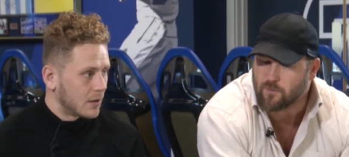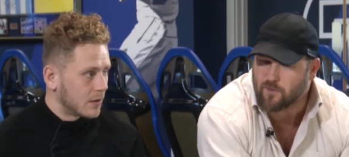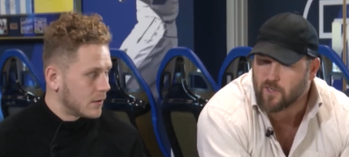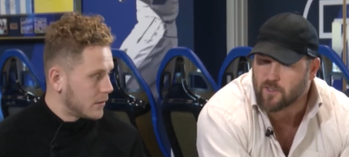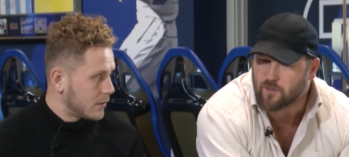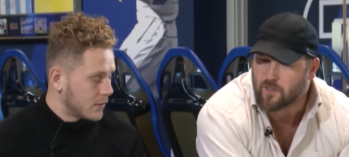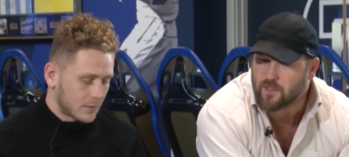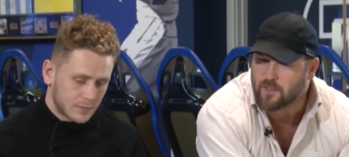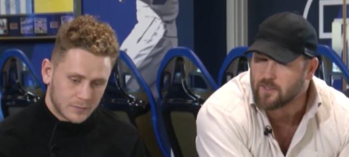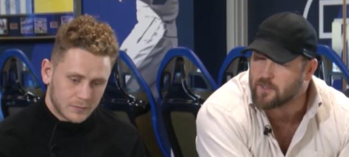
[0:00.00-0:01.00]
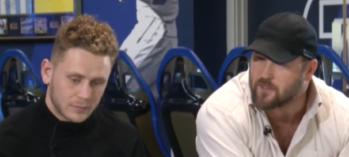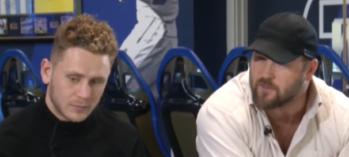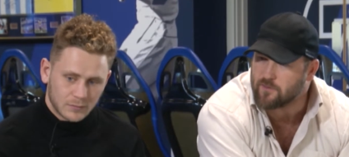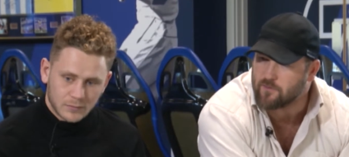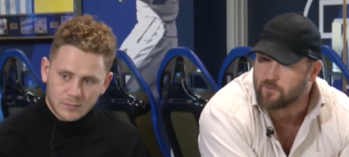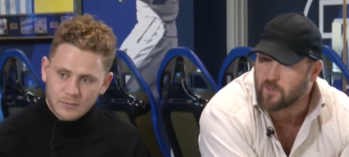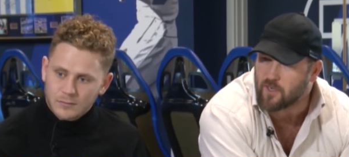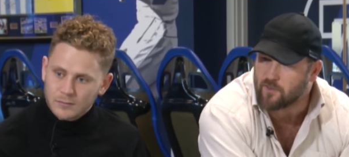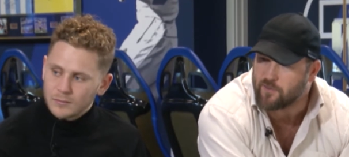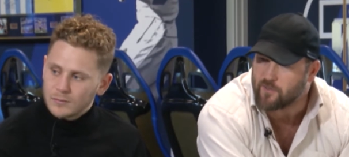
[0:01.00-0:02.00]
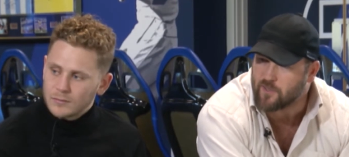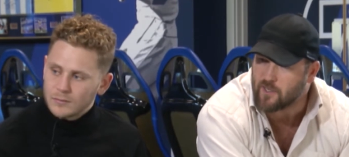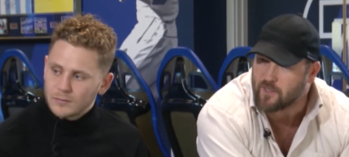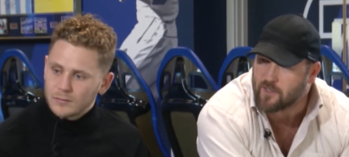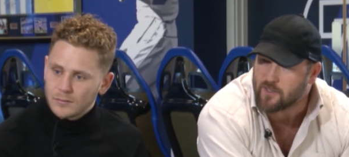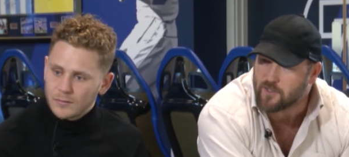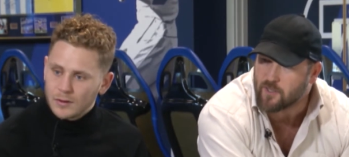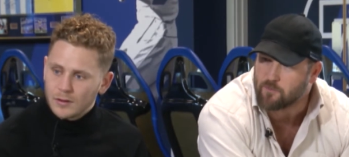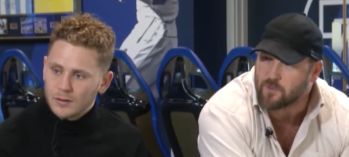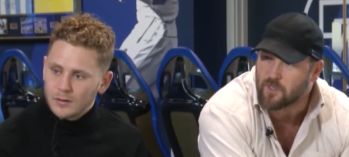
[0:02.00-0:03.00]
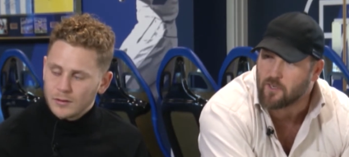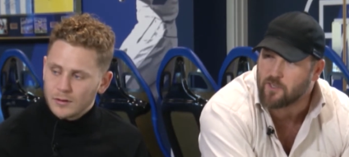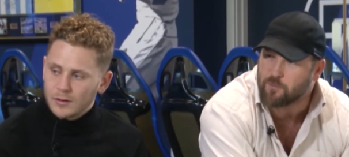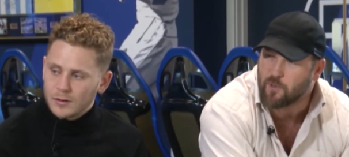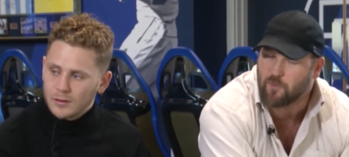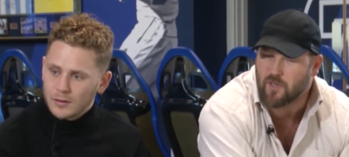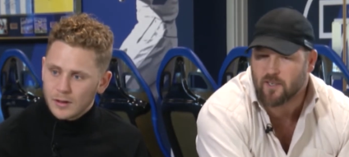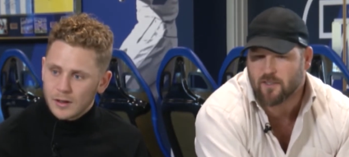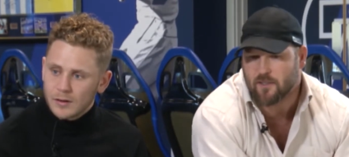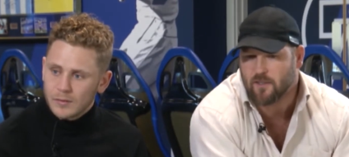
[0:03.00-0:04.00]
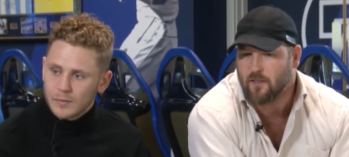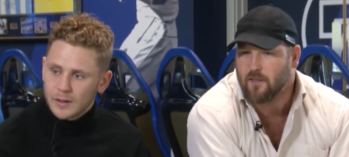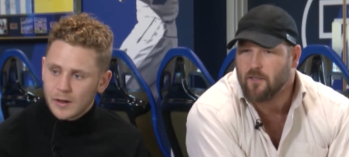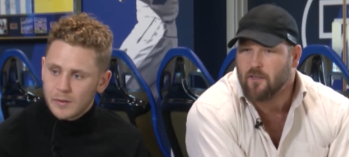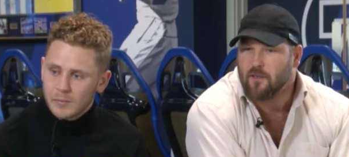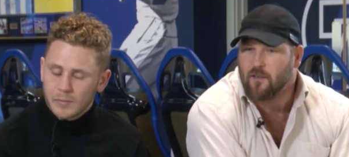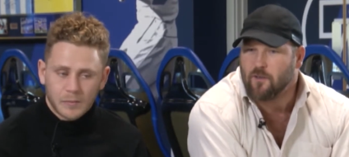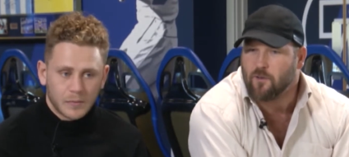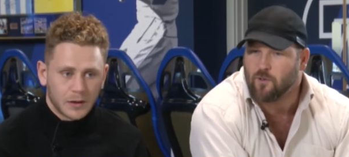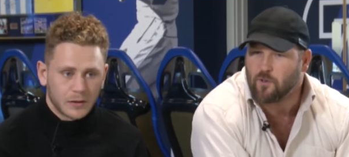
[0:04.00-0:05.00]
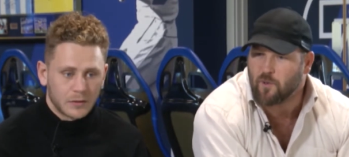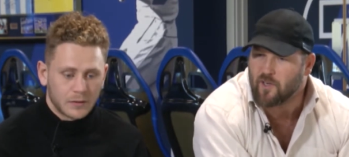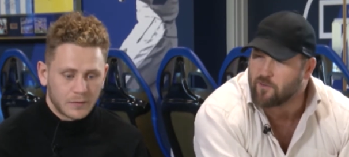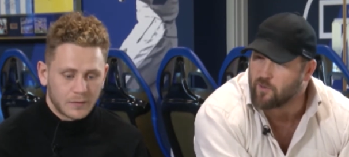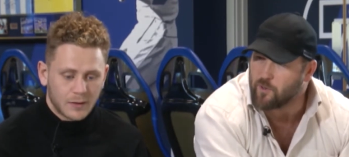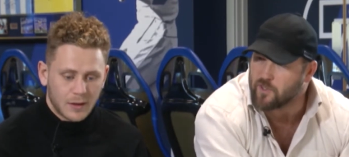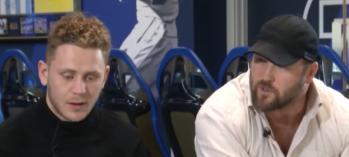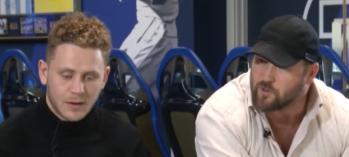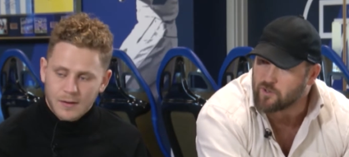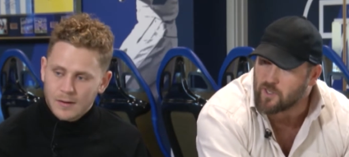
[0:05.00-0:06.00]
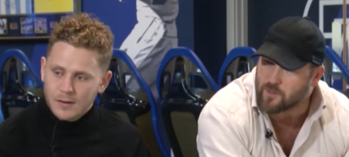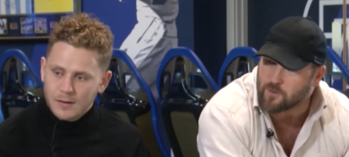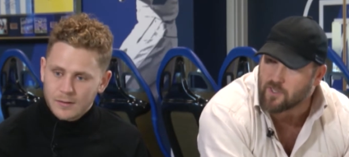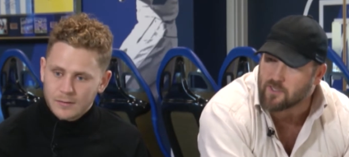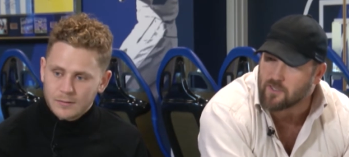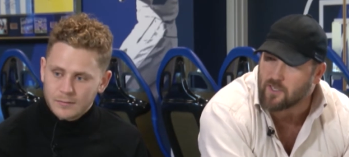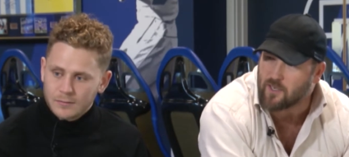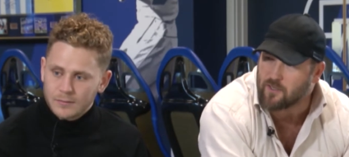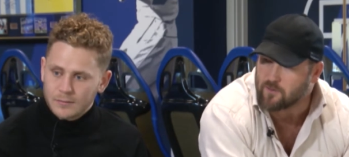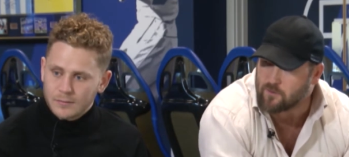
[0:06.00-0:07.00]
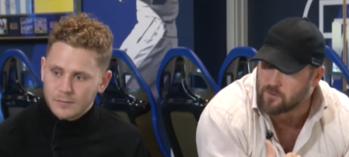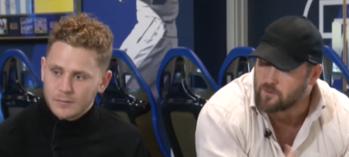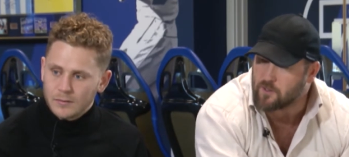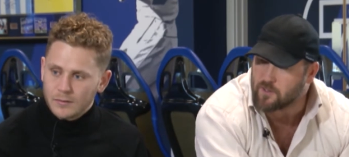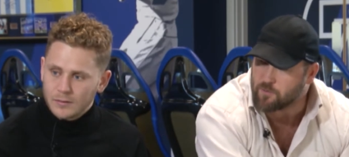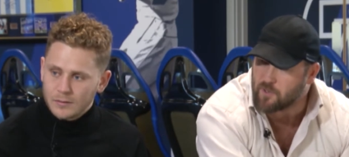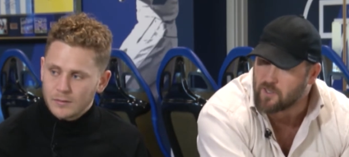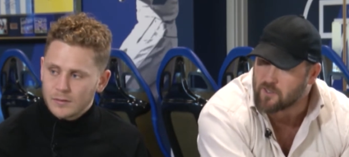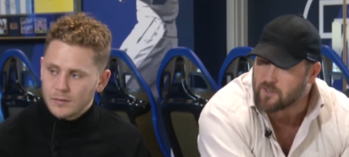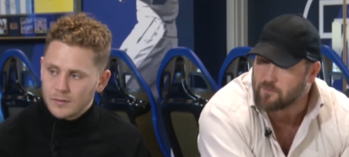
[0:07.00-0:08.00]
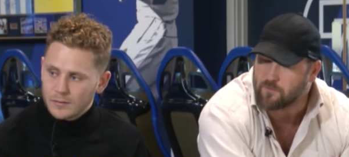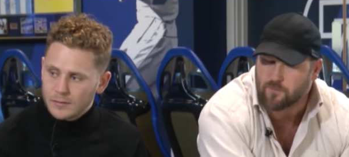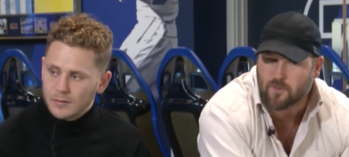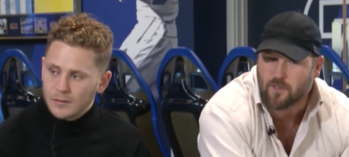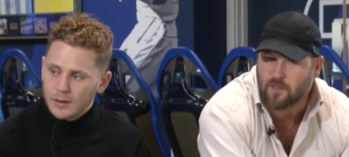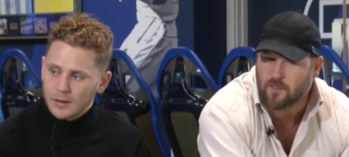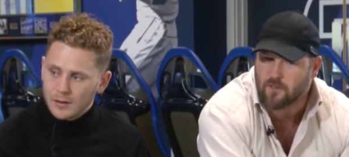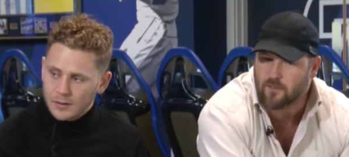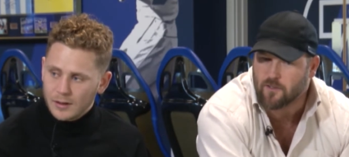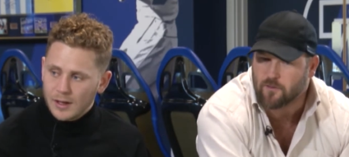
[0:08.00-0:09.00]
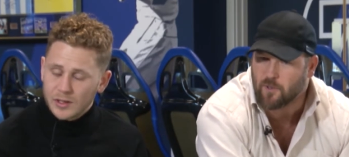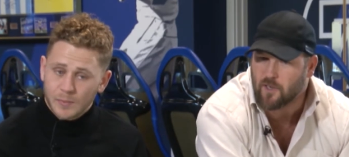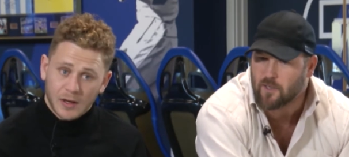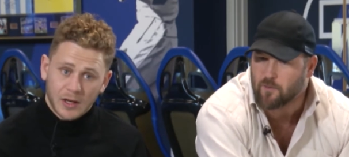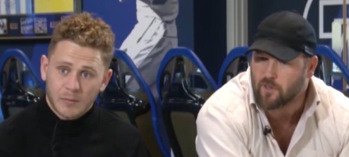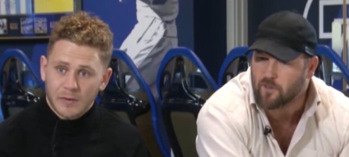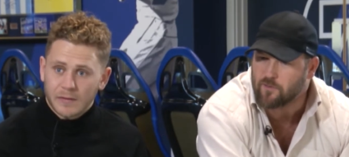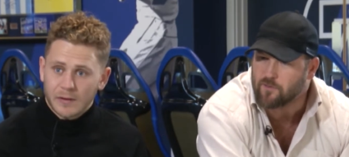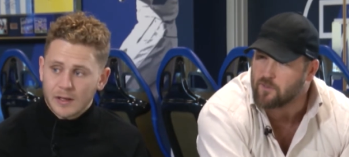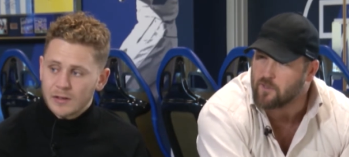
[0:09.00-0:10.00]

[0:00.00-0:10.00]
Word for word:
Speaker 1: we've had Chris since he's kind of 15 in the gym, so he's been with us.
Speaker 2: Yeah, we know all the
Speaker 1: way through. He still trains with us now. Lloyd spars him. Yeah, know, yeah. I sparred him off.
Speaker 2: for this